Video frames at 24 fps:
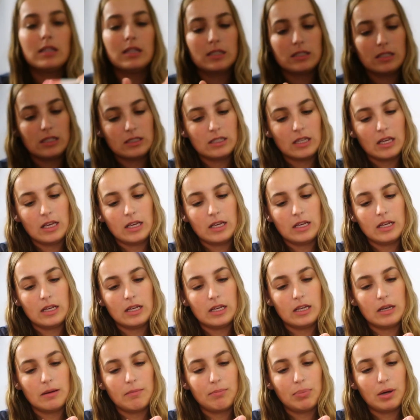This is
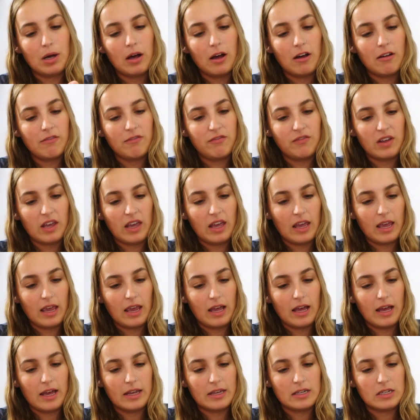in Puff
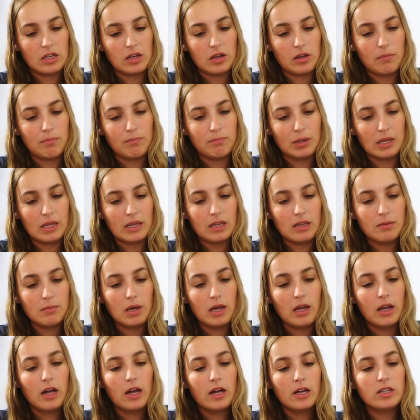and Beam,
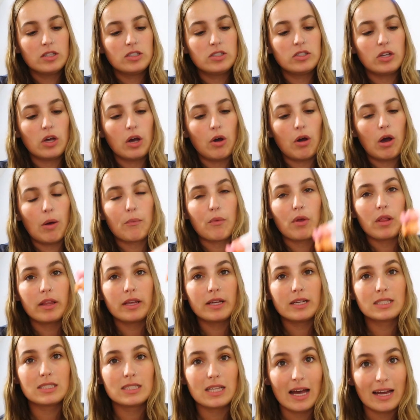so I'm really
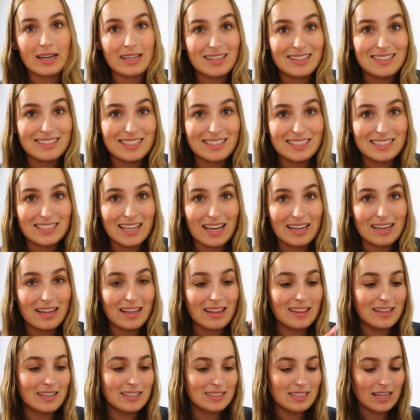excited to
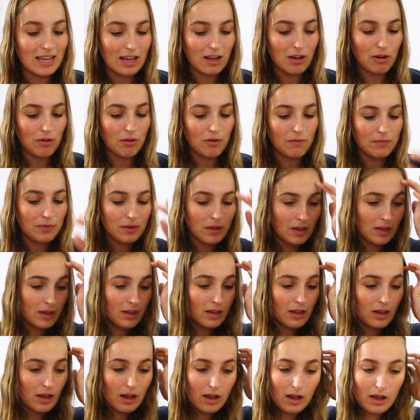send these out
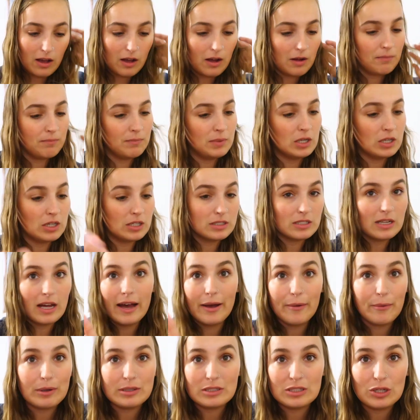because
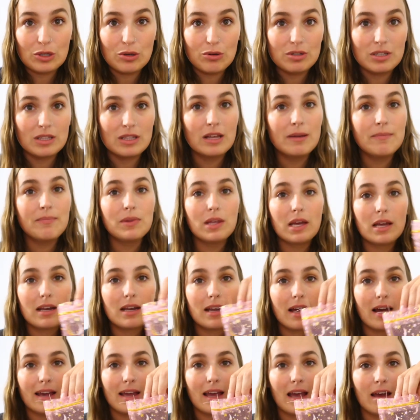I wasn't using them, and
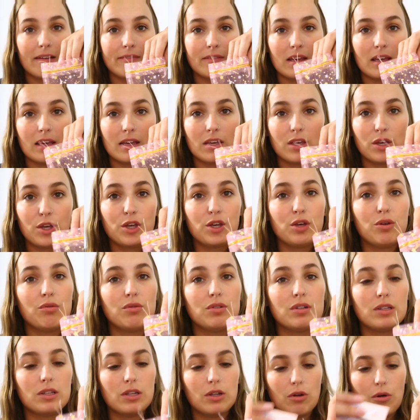I have a
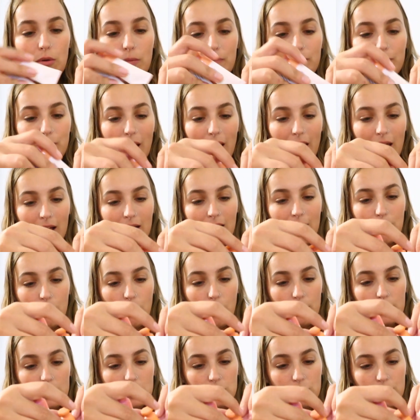cute little bag I'm
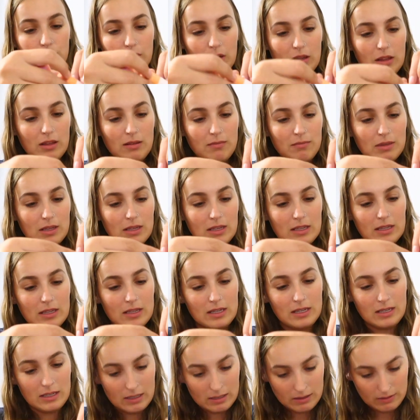going to put them
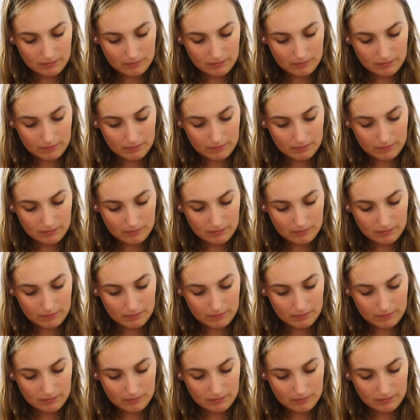in.